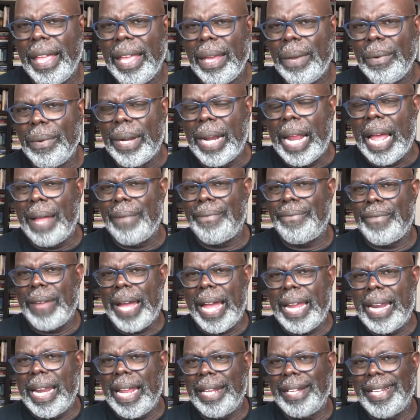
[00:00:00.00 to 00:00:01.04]
When I
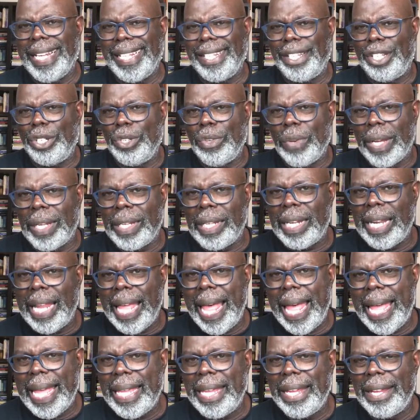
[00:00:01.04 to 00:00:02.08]
find out that you're a
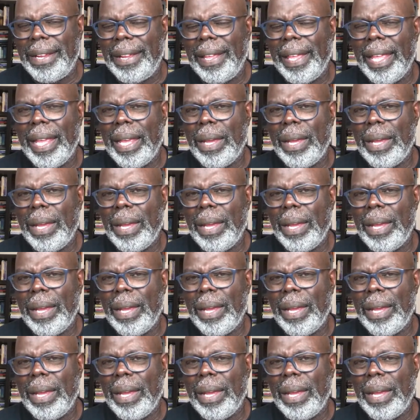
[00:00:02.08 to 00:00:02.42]
liar,